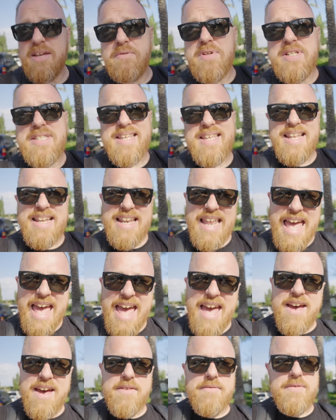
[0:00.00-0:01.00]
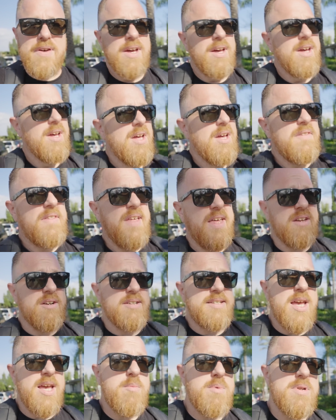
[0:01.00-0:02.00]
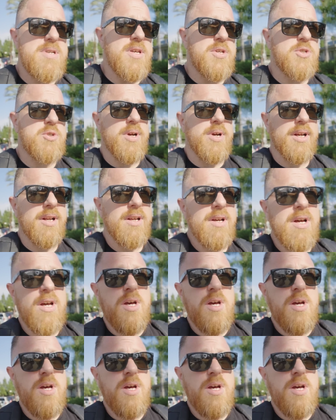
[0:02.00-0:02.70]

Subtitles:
if it didn't have the entertainment district,